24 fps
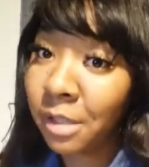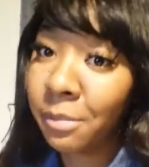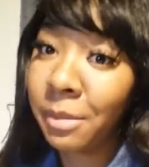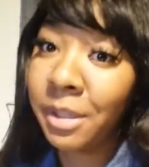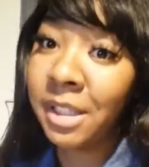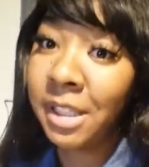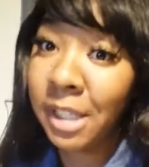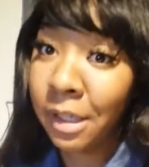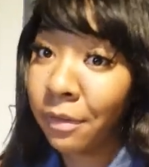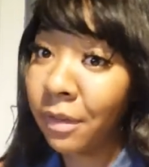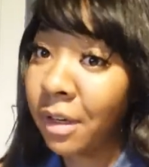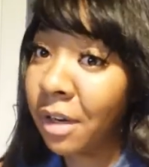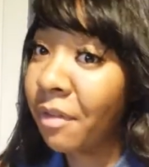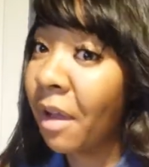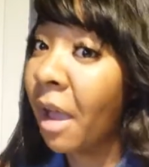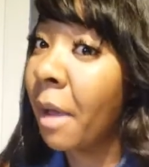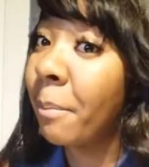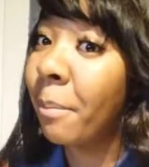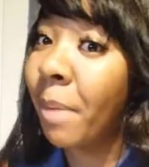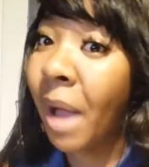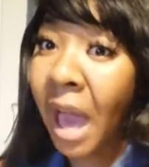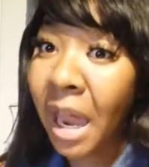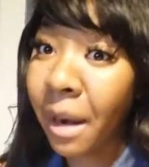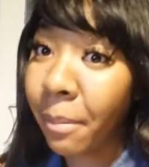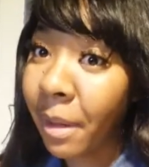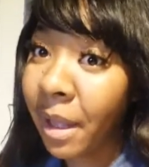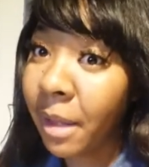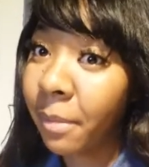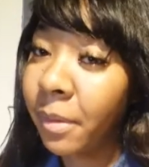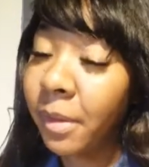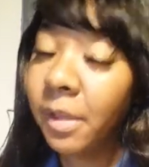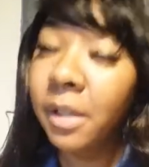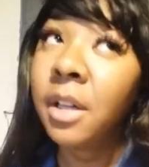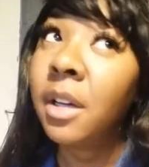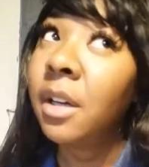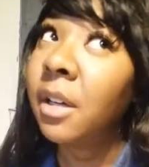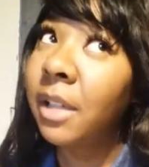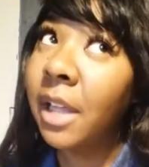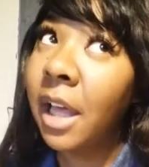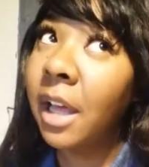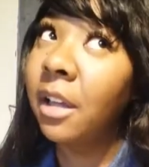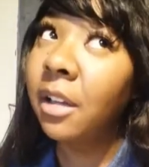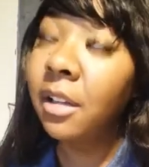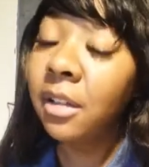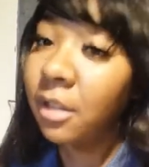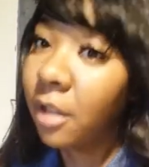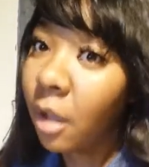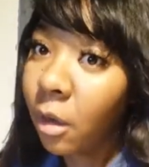It'd be different if I bought a paper.
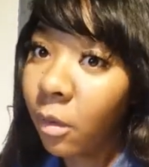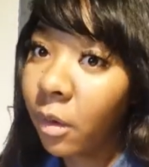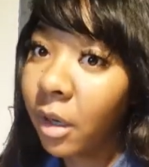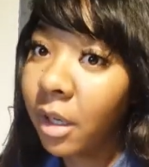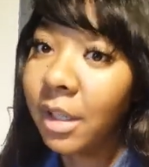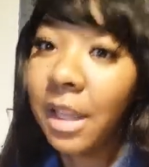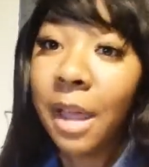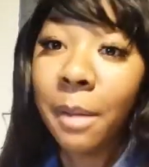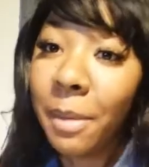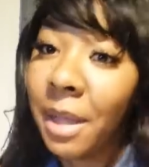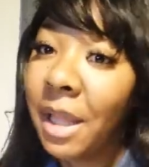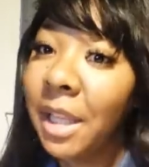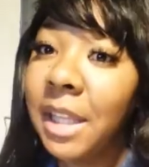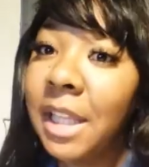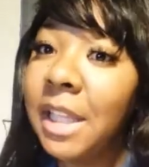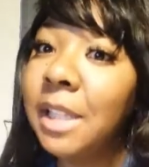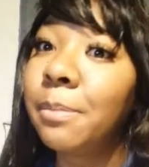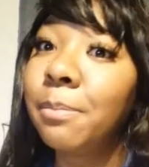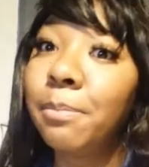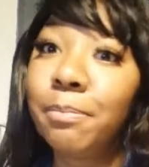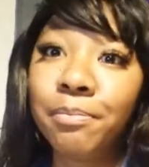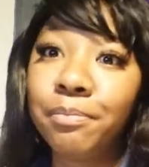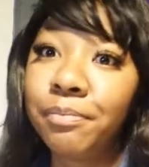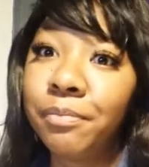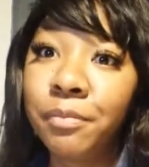Like, Lord, let me at least.